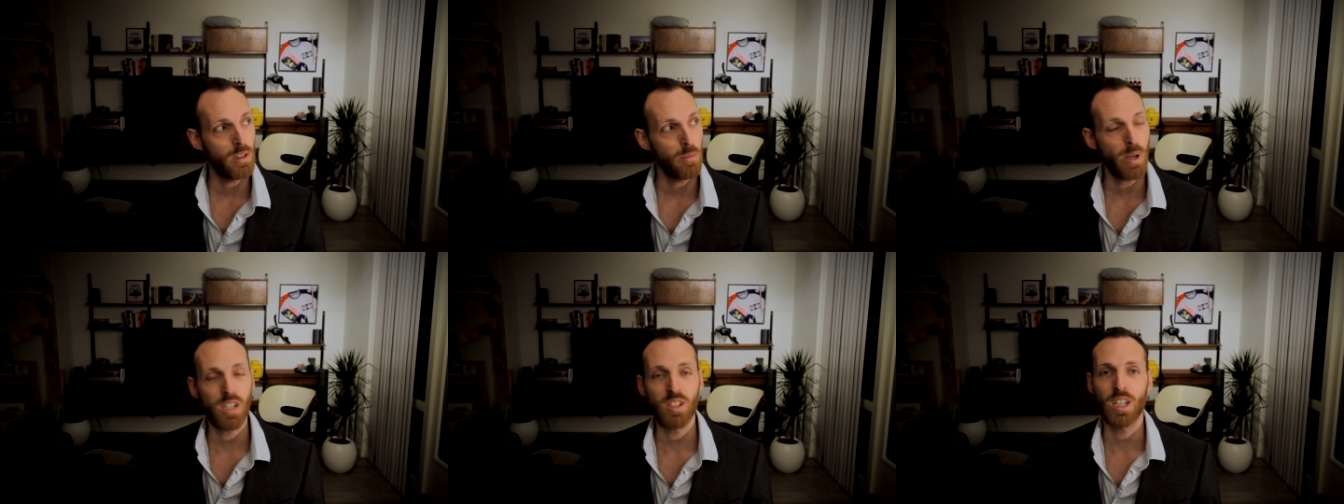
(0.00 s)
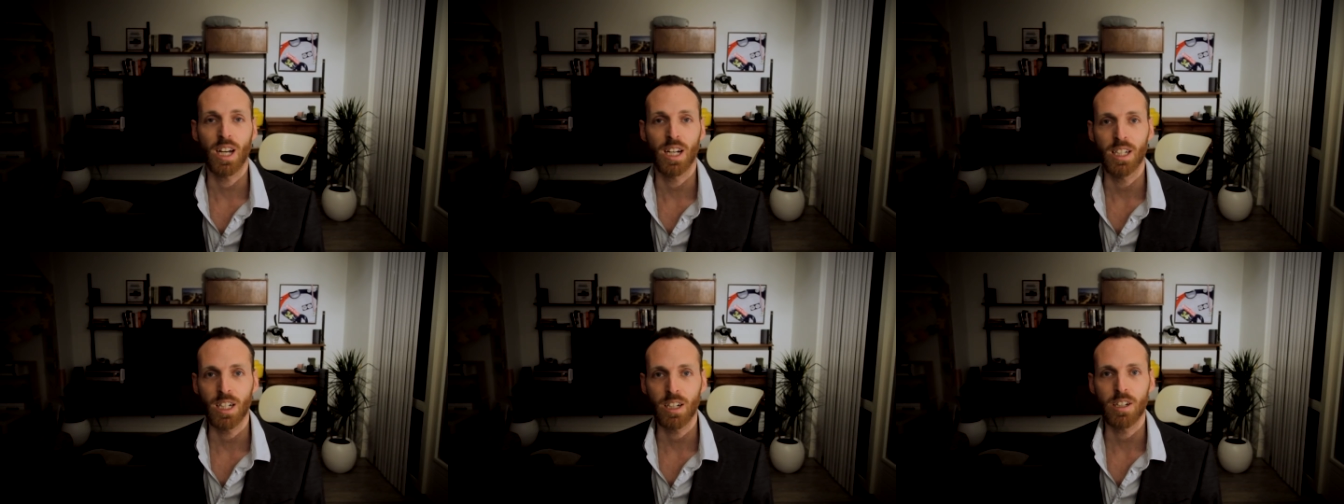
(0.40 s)
The basic
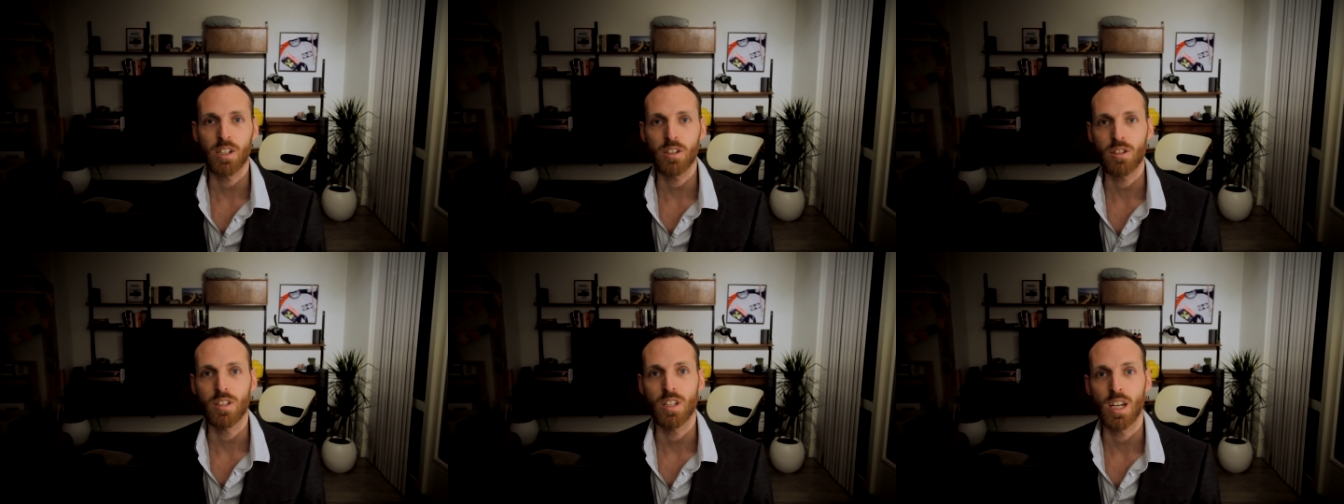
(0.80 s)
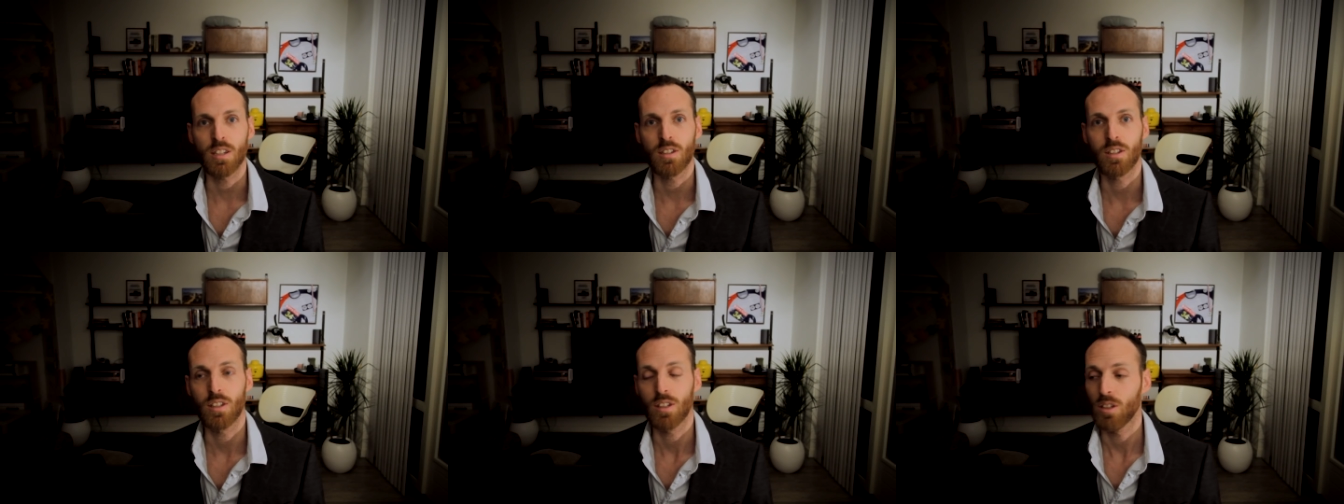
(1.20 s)
idea is
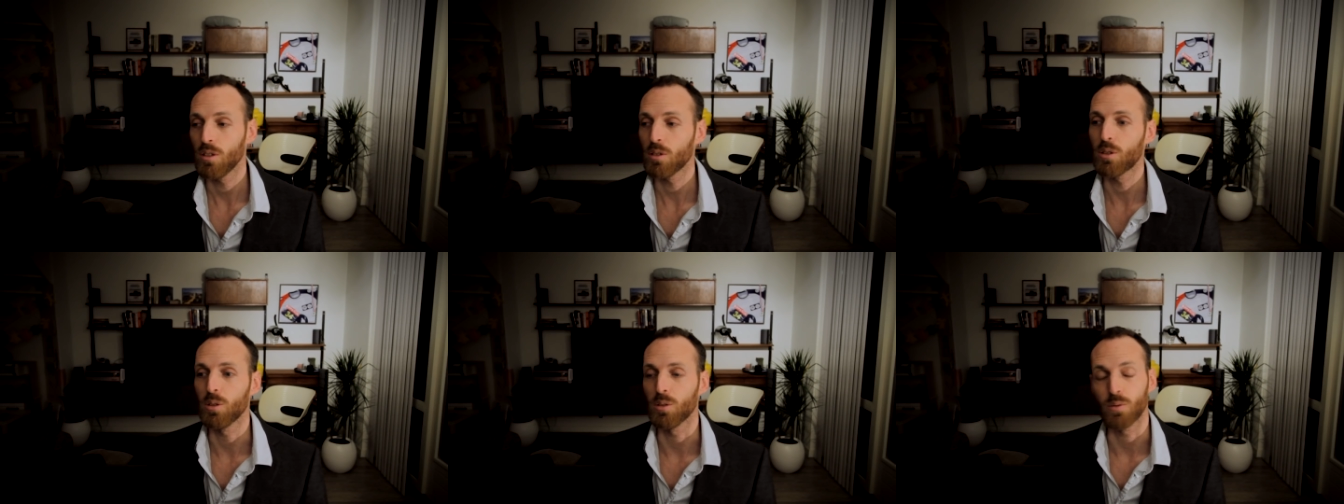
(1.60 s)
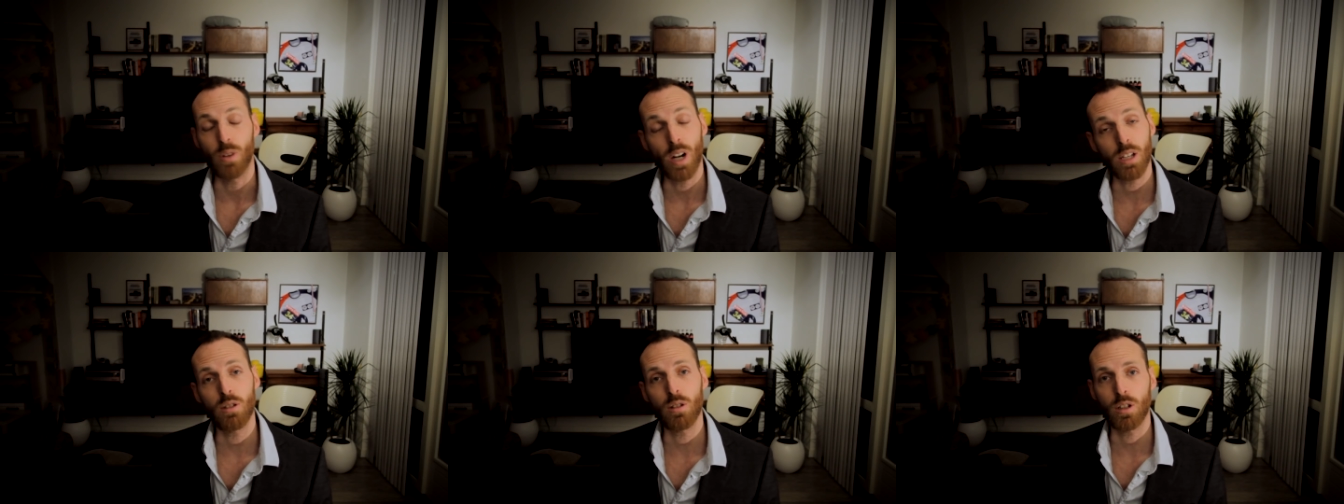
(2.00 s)
that you could
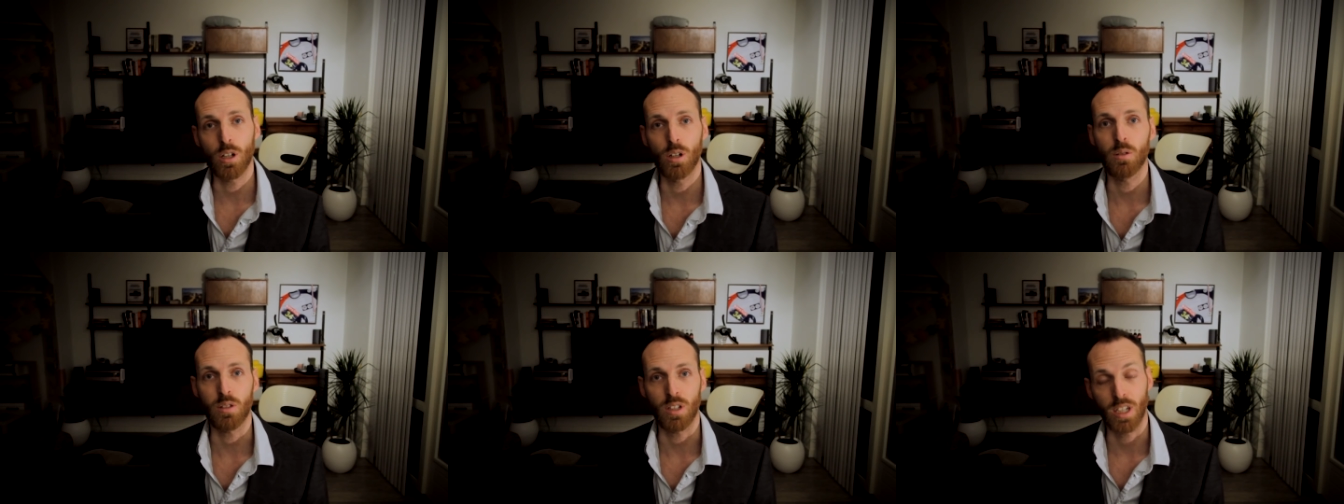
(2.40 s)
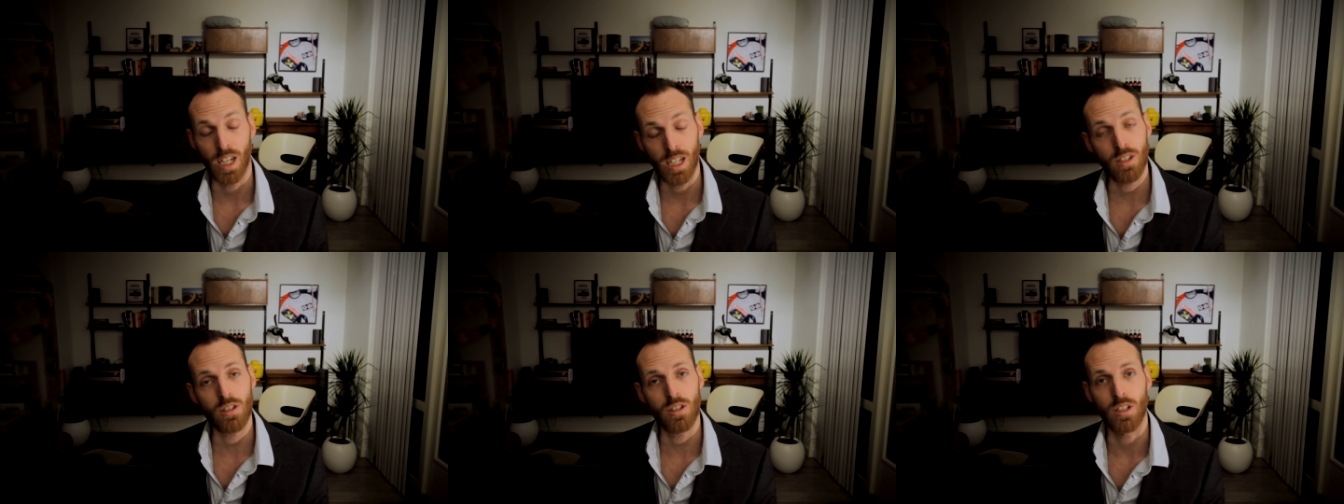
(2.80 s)
write your code
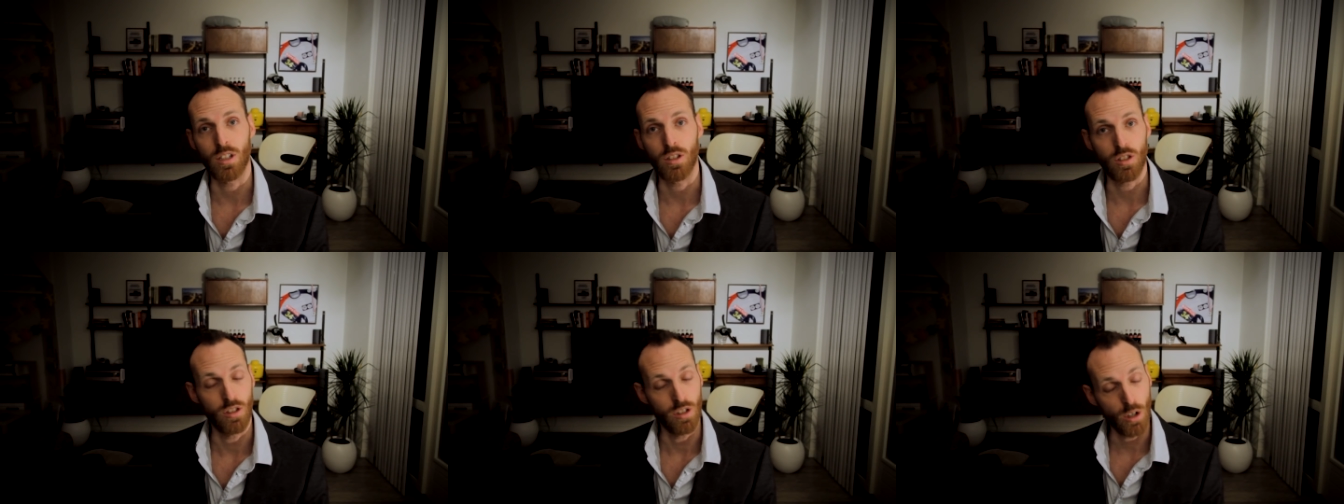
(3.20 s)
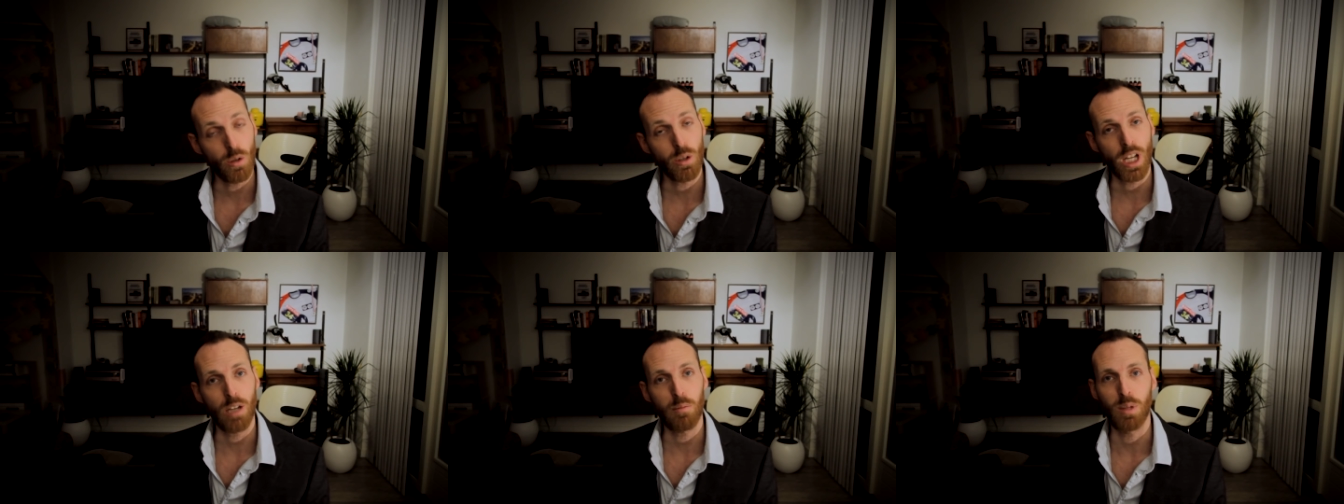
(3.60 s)
against these
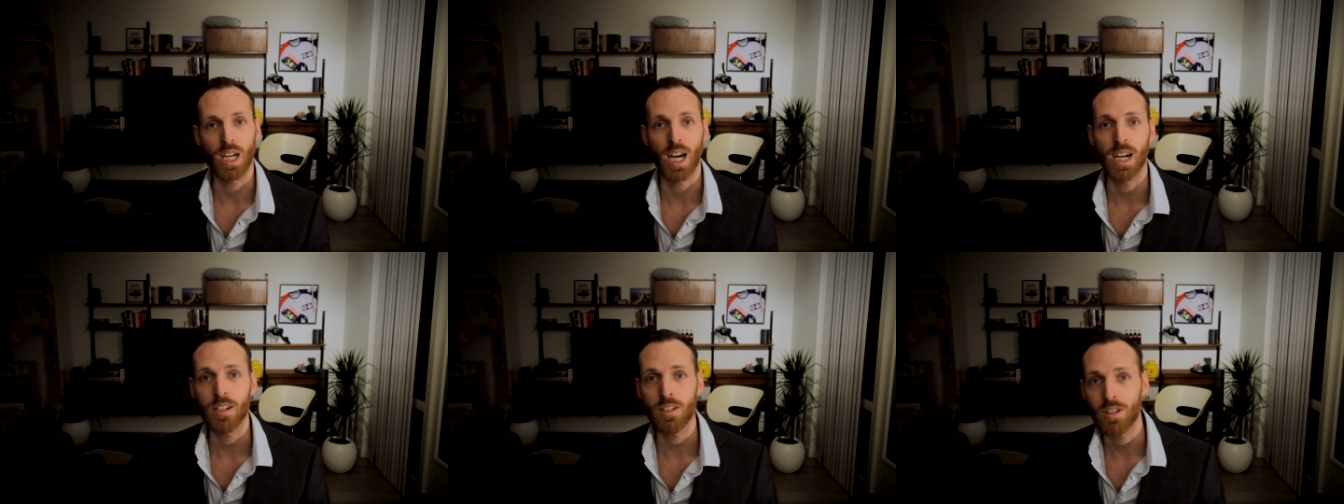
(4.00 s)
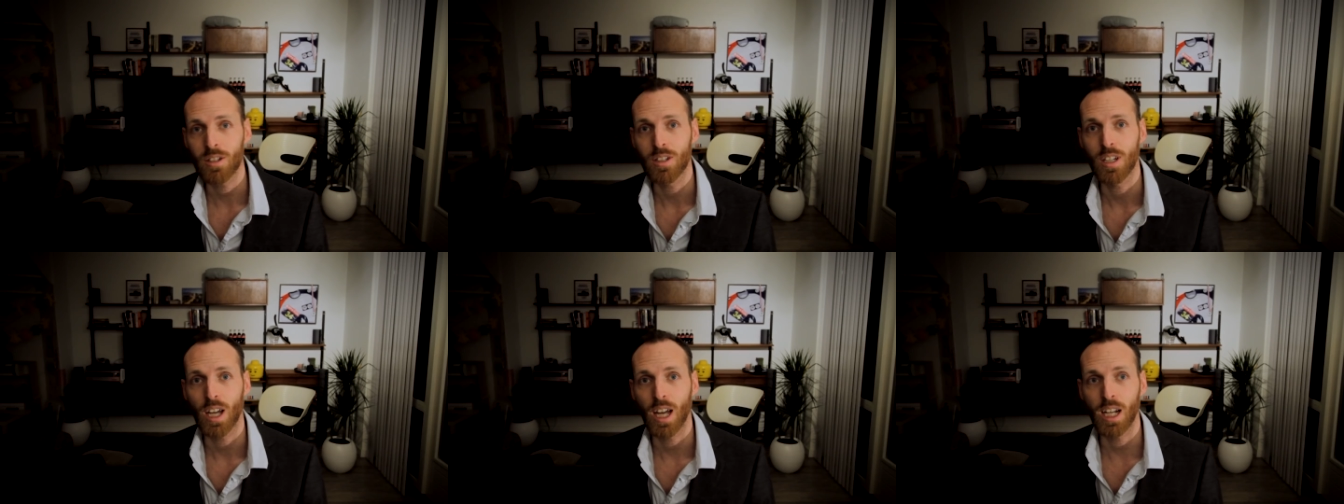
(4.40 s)
known APIs